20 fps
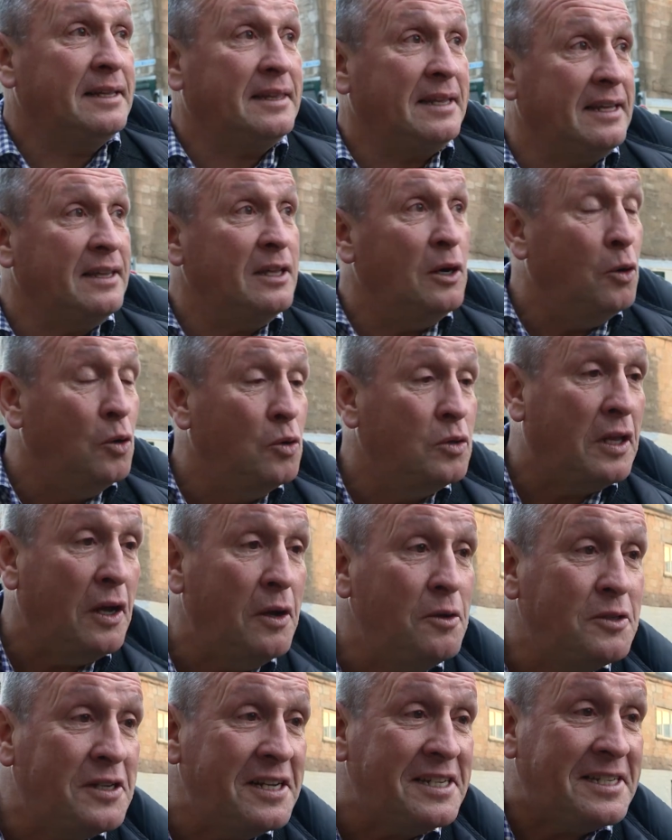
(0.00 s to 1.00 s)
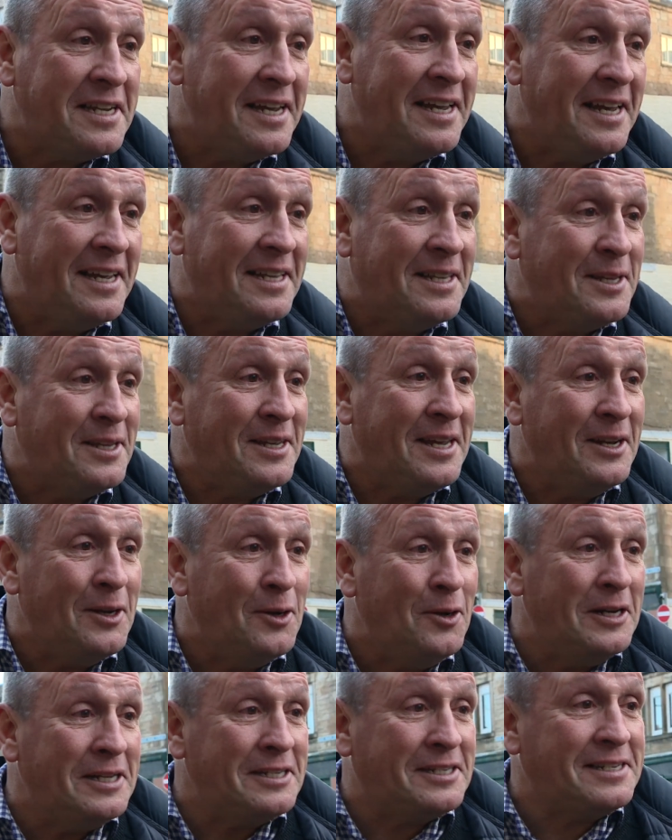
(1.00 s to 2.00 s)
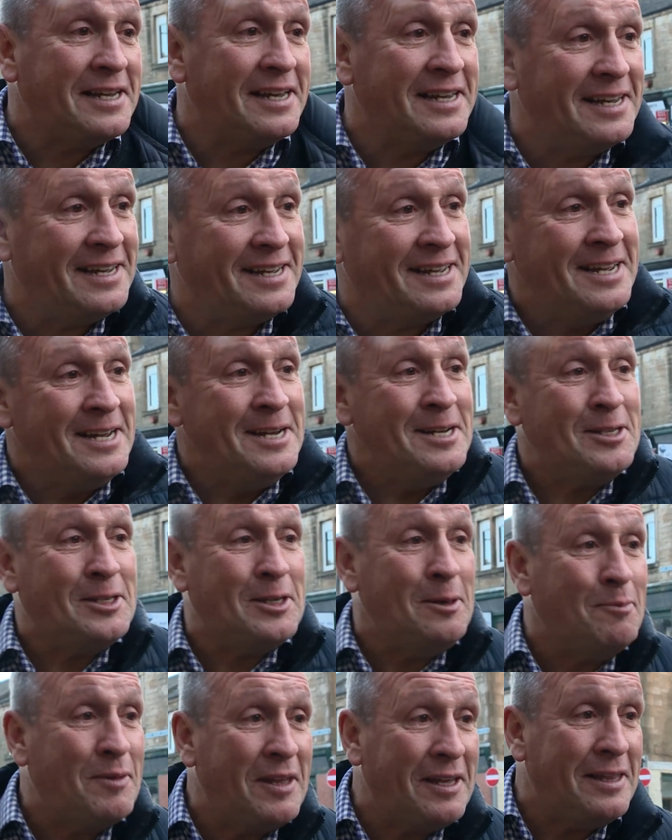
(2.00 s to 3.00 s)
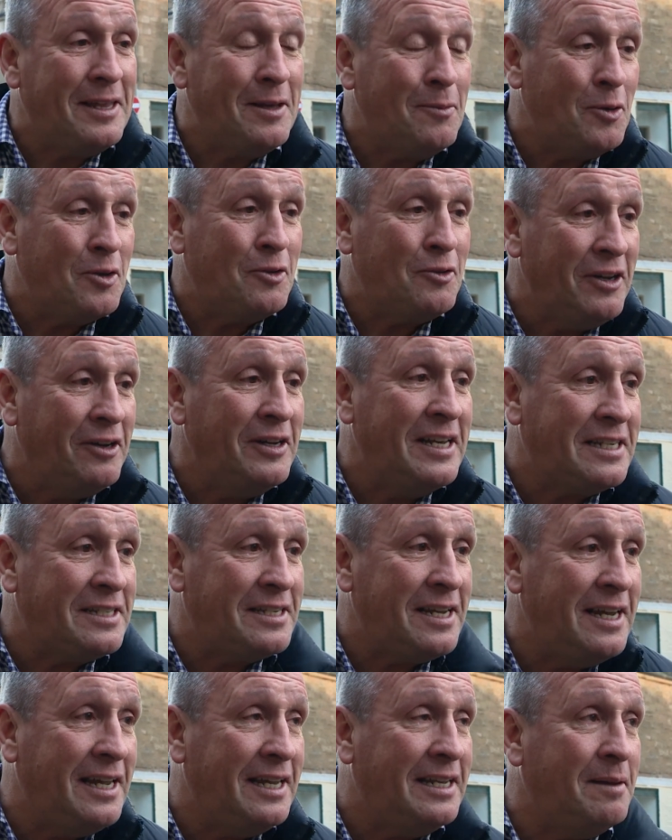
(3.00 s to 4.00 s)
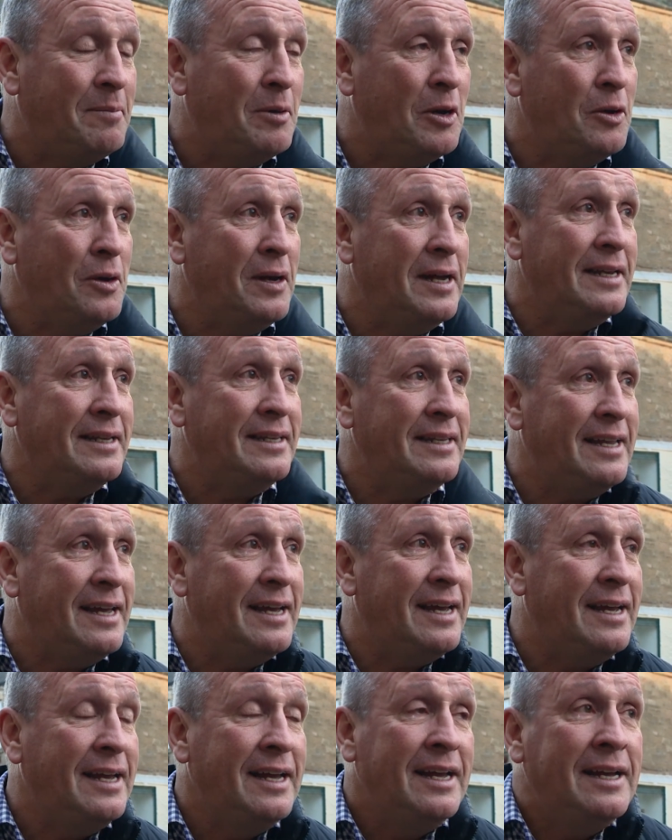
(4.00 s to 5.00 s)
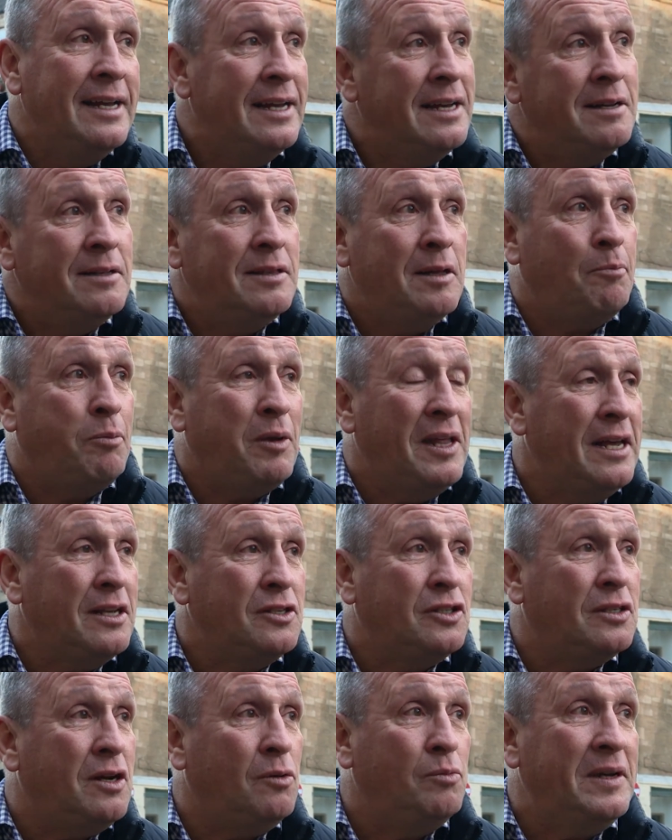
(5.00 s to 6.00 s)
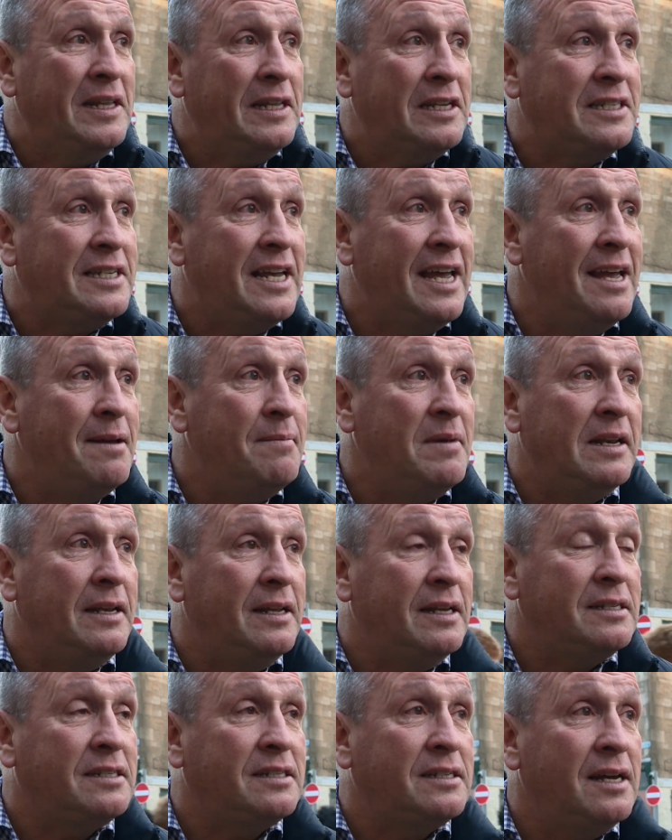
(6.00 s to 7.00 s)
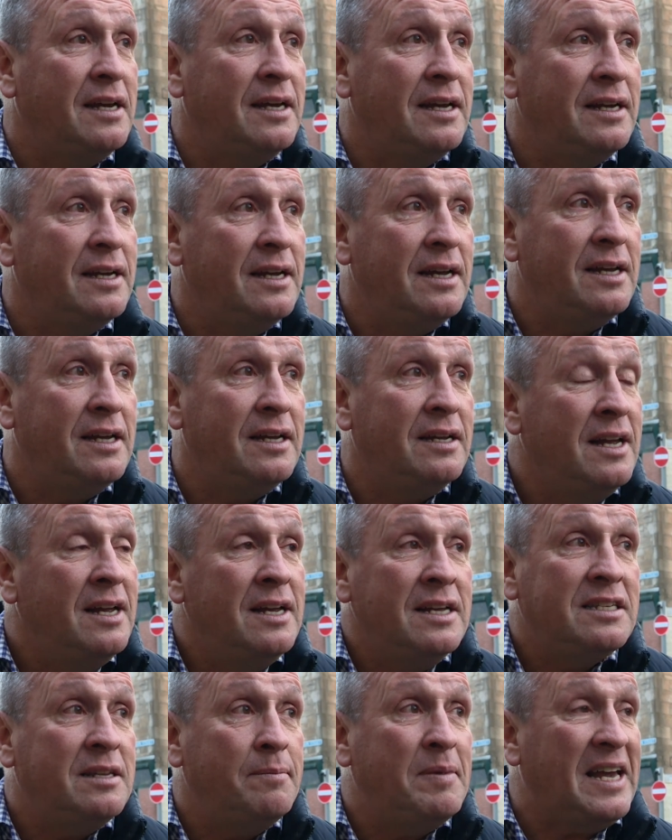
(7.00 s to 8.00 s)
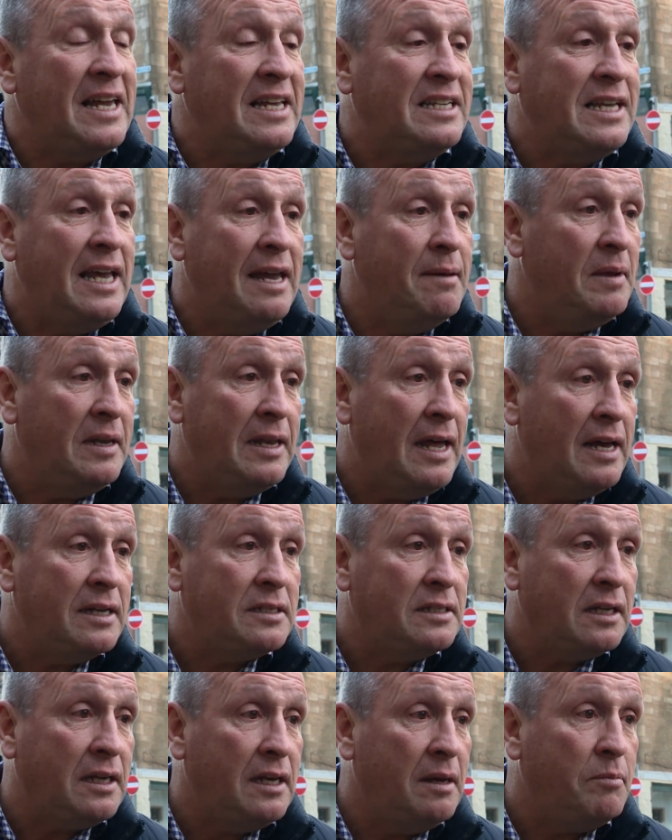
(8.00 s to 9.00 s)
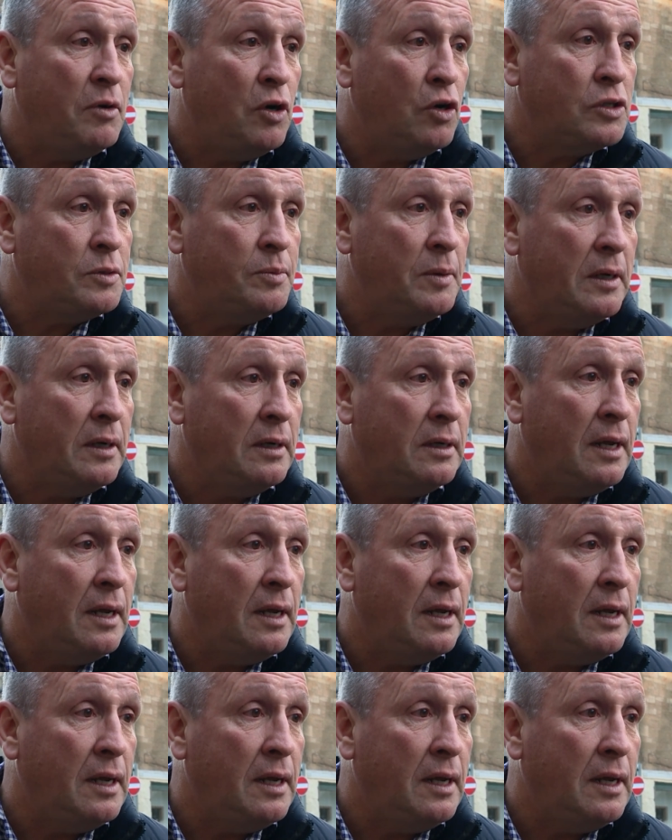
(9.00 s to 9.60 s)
I think the whole town's excited. You know, it's something that we're really excited about, and the players will be the same, and it's the biggest game in the history of Broxburn.